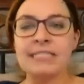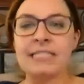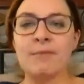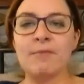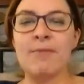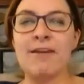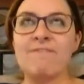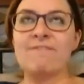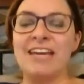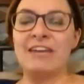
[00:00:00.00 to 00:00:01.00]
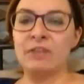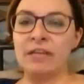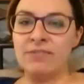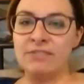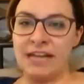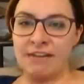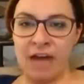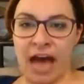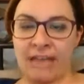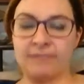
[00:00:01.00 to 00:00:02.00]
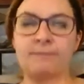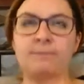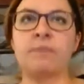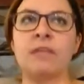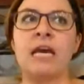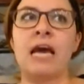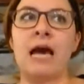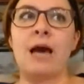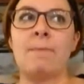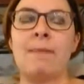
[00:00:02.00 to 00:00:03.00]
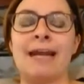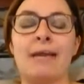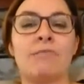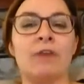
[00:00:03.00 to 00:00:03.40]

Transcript: Some of my favorite gifts that I've gotten, um, and I'm